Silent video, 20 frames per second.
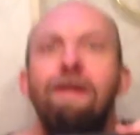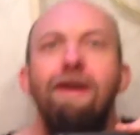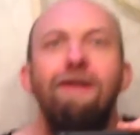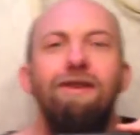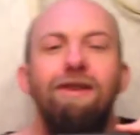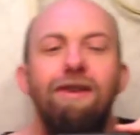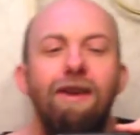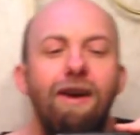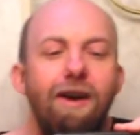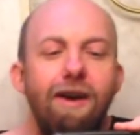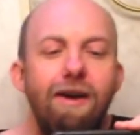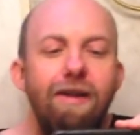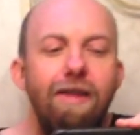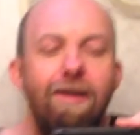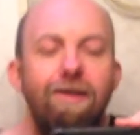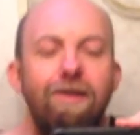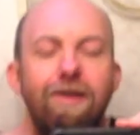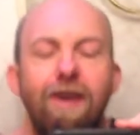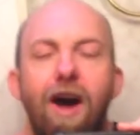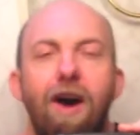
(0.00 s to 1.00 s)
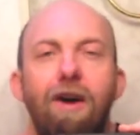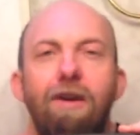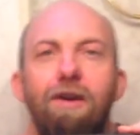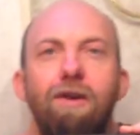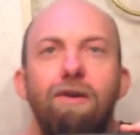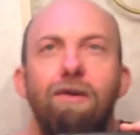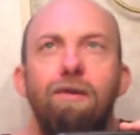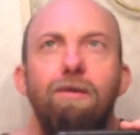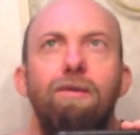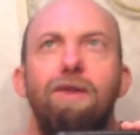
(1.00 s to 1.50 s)
that's not
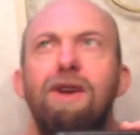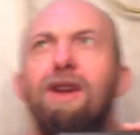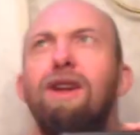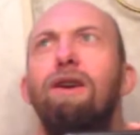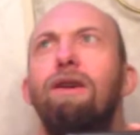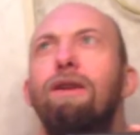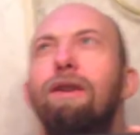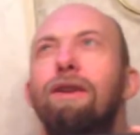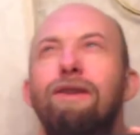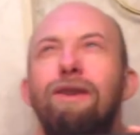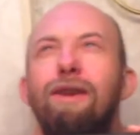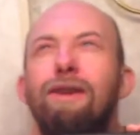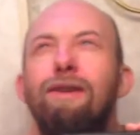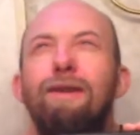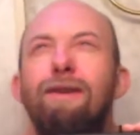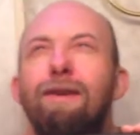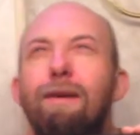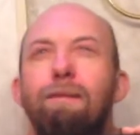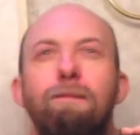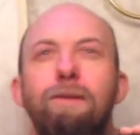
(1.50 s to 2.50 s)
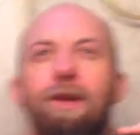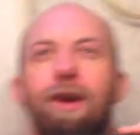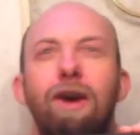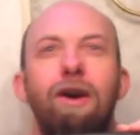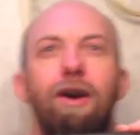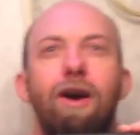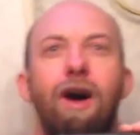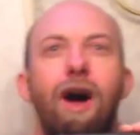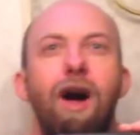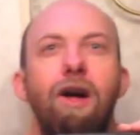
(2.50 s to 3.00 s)
real, it's
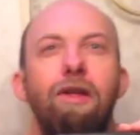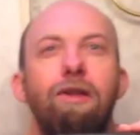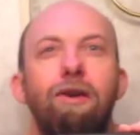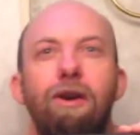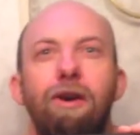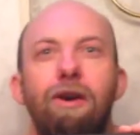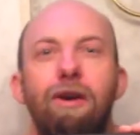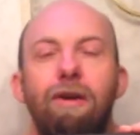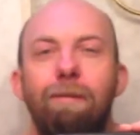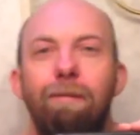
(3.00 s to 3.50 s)
something other.